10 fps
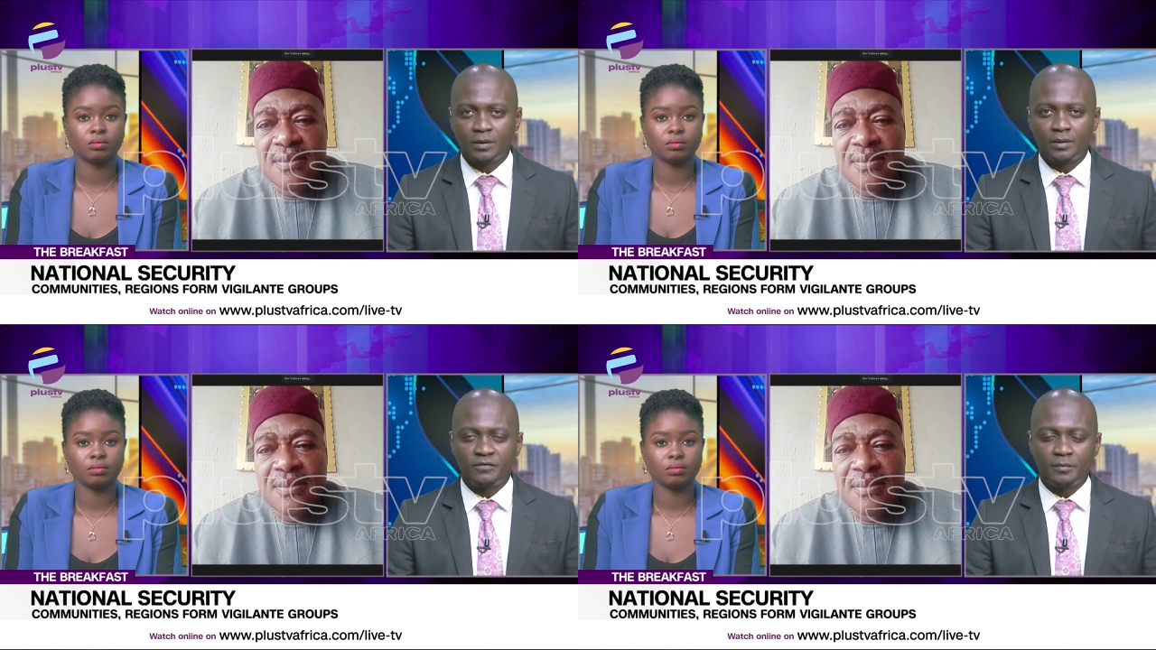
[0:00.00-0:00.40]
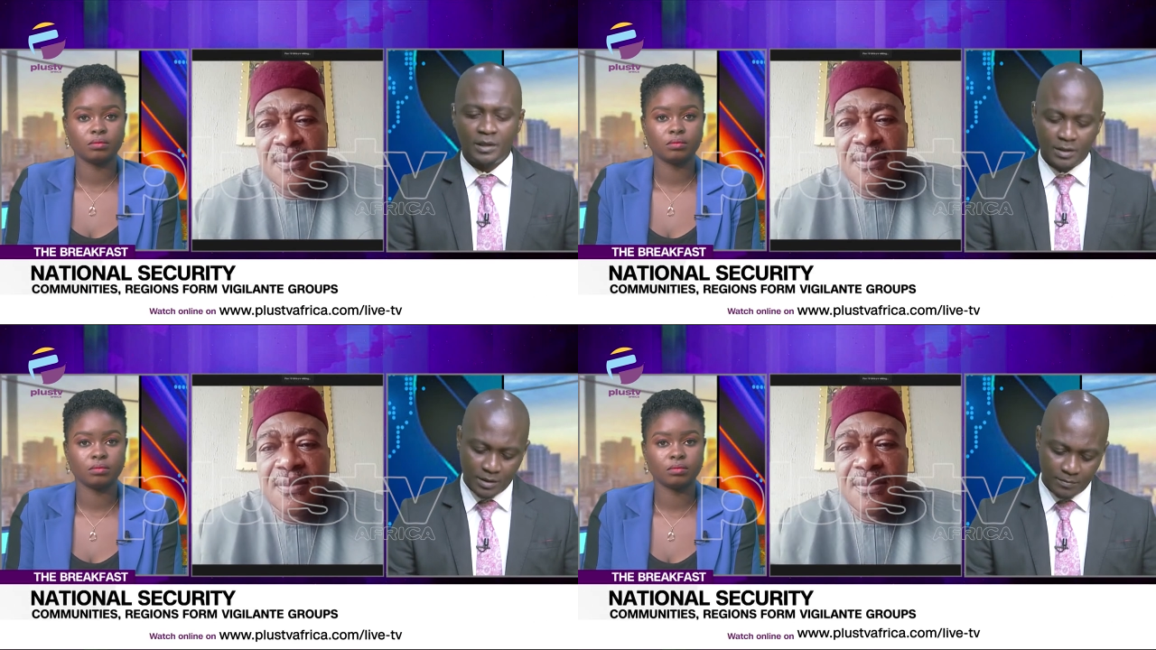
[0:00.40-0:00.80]
Speaker 1: a
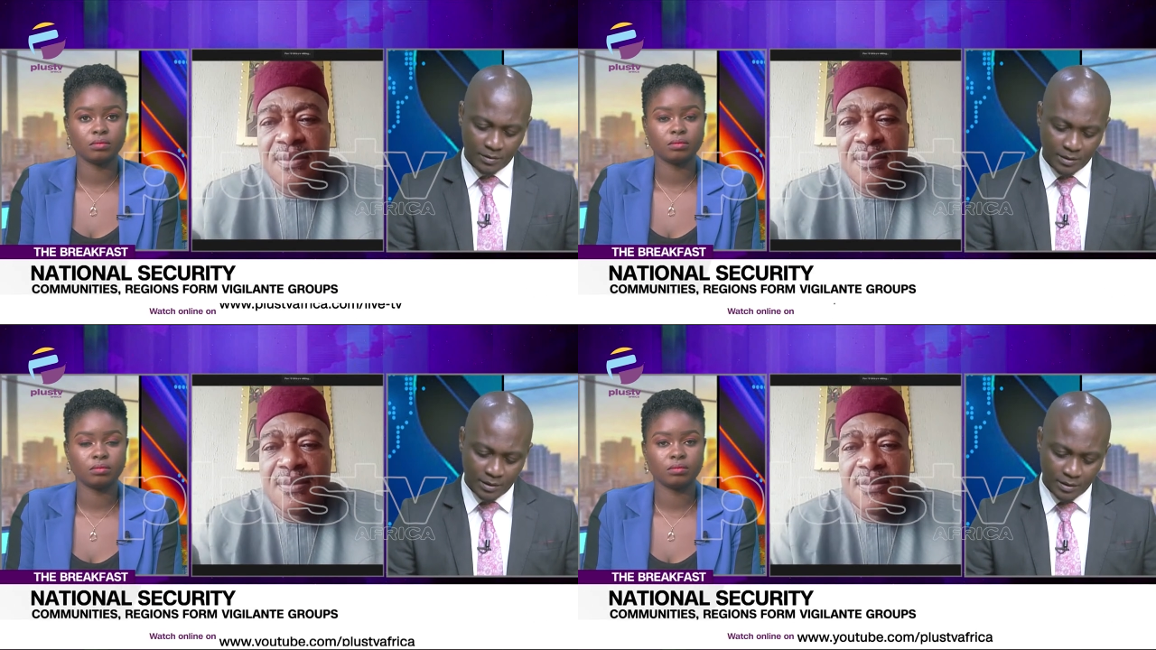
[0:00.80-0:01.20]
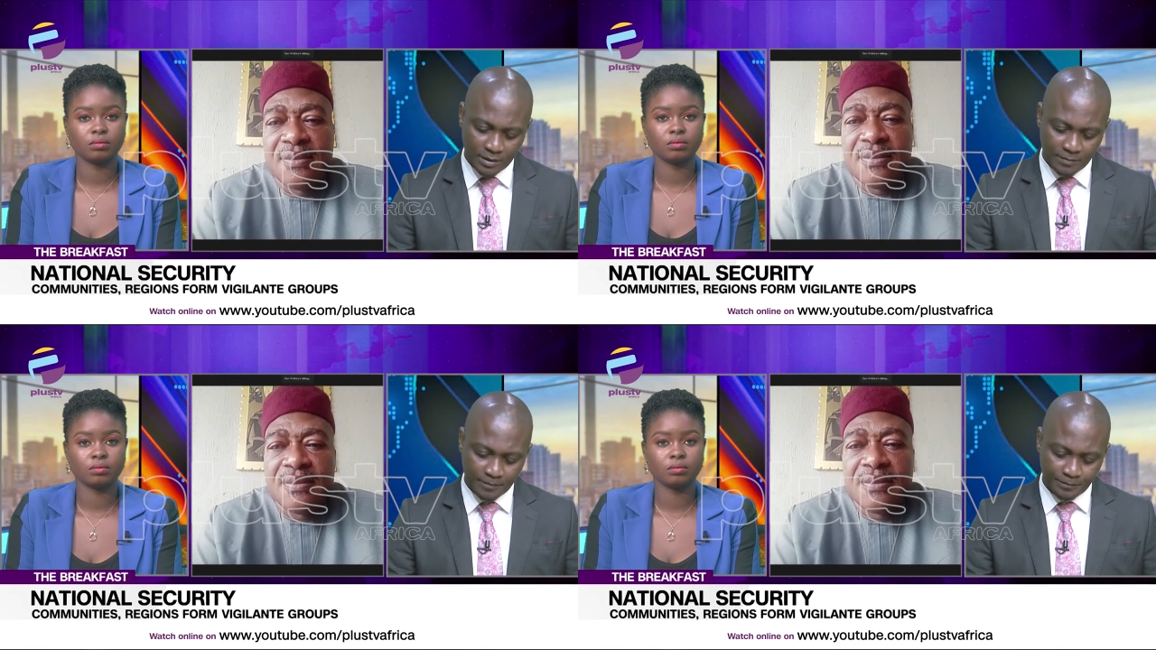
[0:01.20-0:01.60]
former
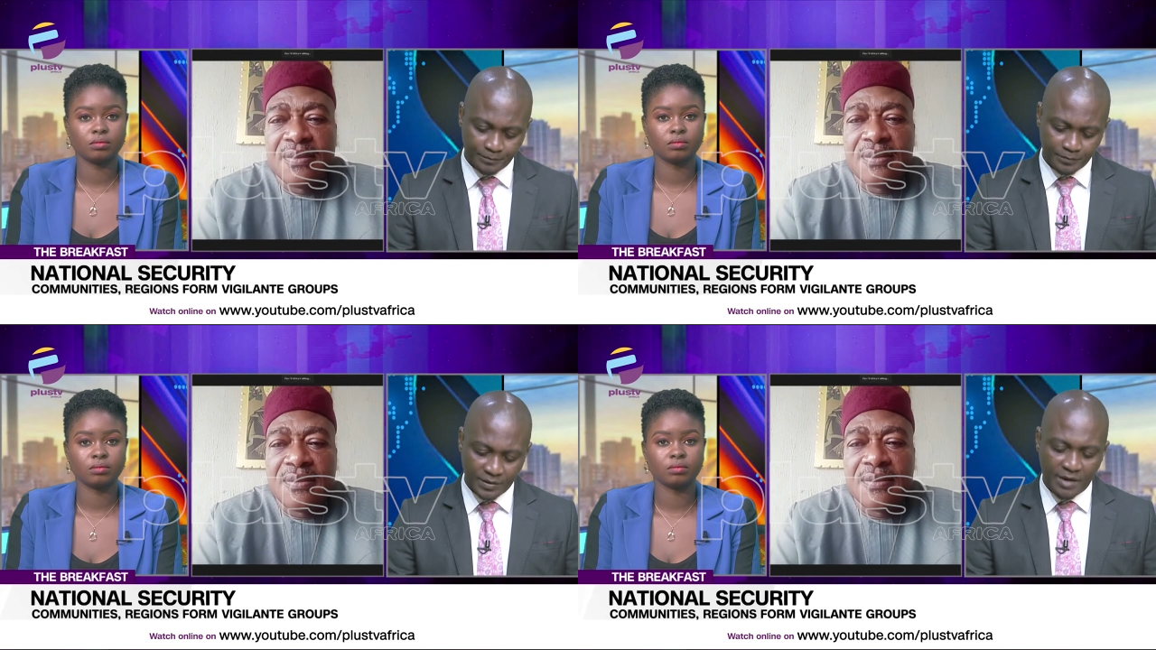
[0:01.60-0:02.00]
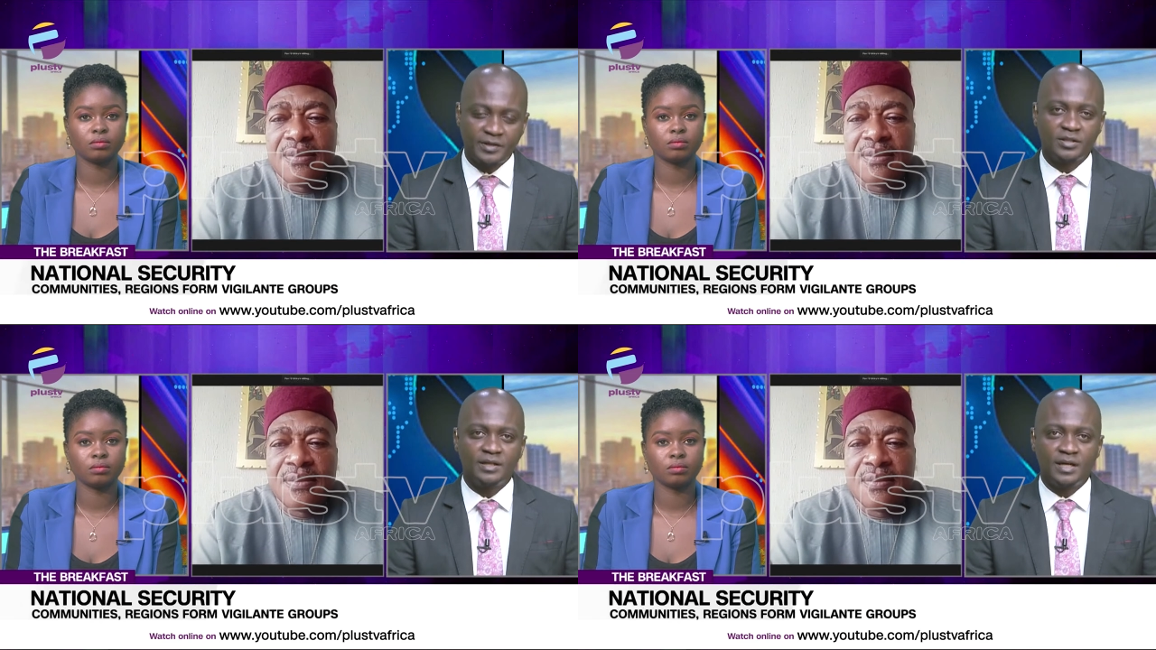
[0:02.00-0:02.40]
um,
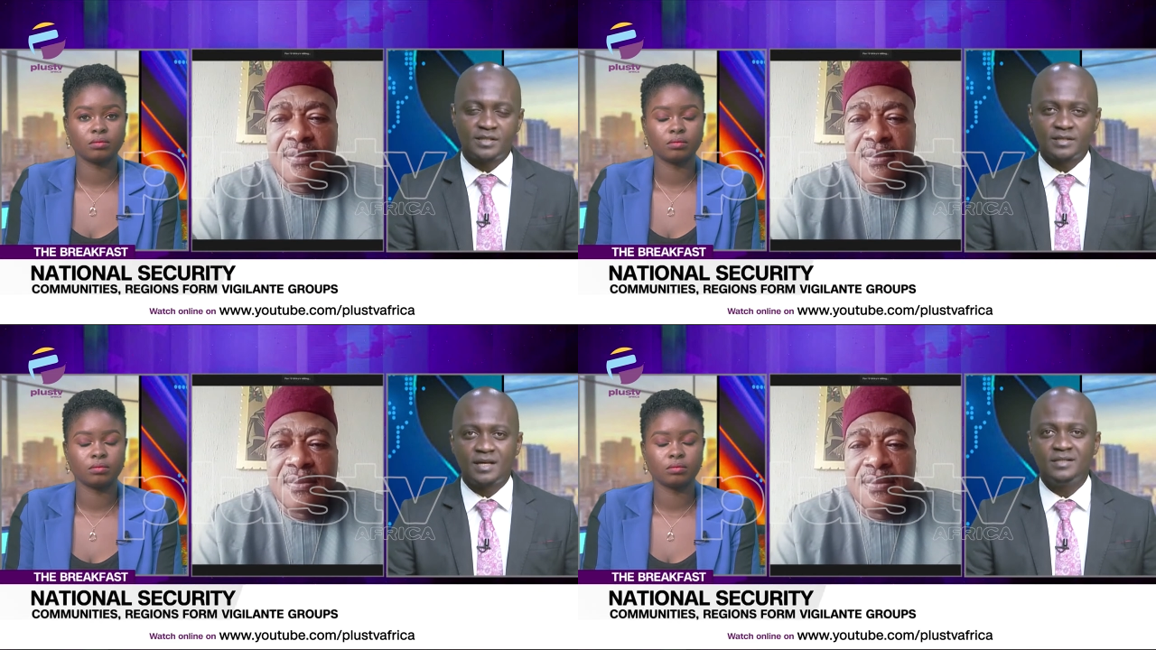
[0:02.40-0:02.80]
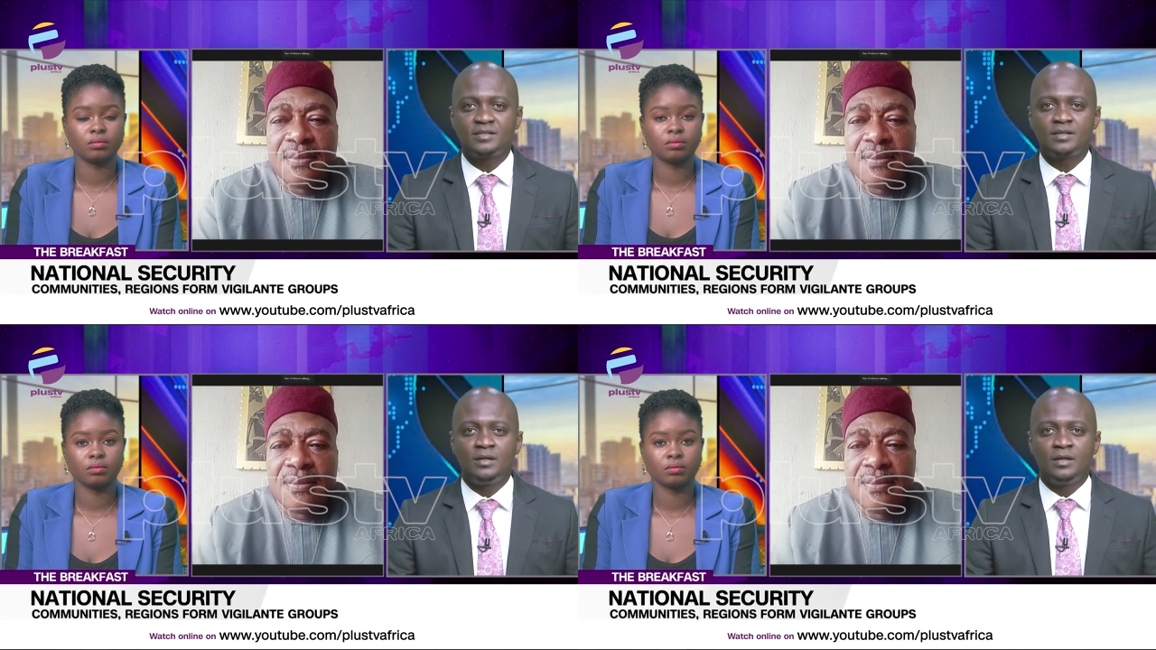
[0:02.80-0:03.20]
director at the SSS.